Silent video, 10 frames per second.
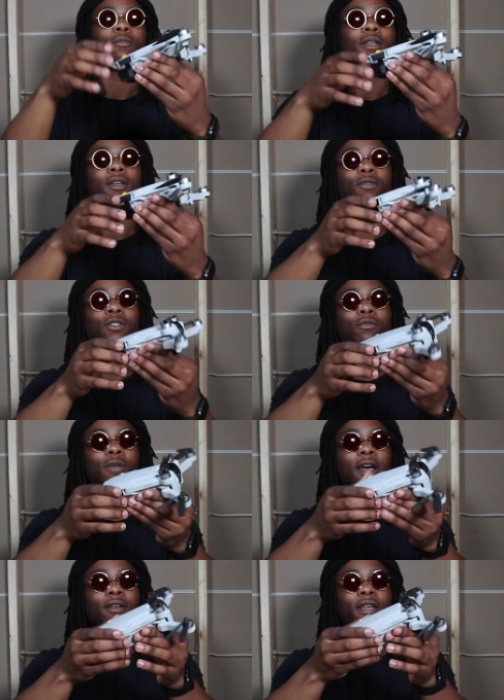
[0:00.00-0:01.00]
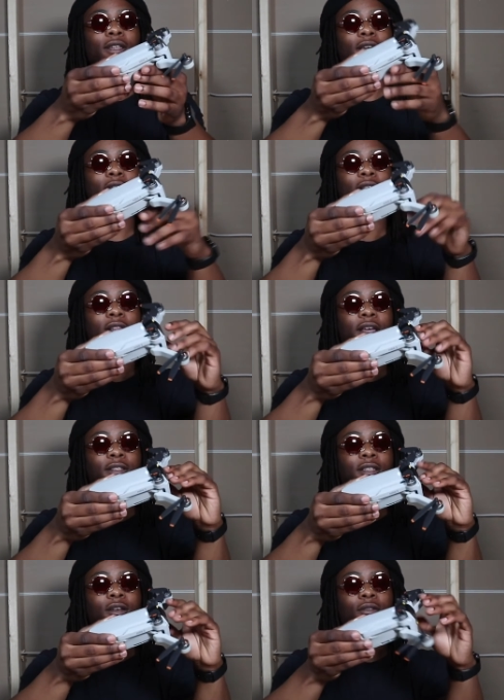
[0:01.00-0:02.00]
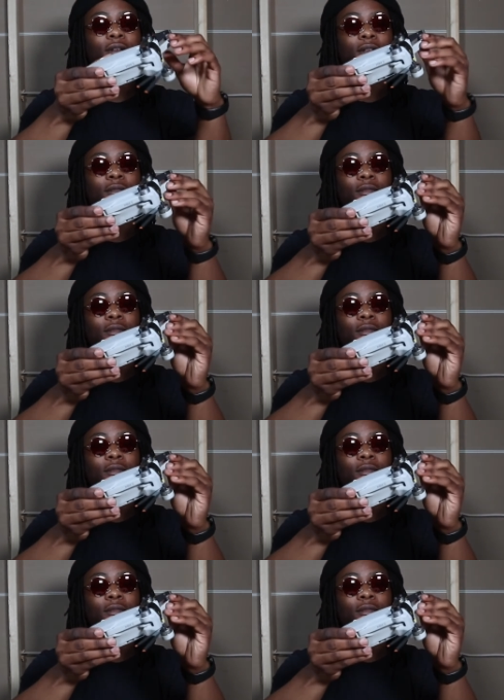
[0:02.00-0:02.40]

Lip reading: B. How you get the other legs to go up?